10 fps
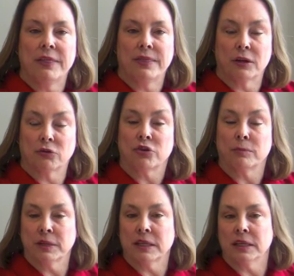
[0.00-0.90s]
that are
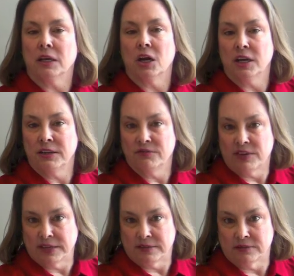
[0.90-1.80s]
completely
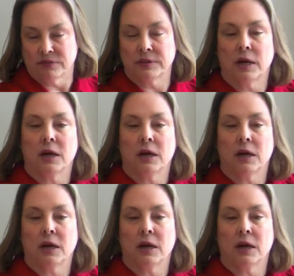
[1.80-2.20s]
uninvasive.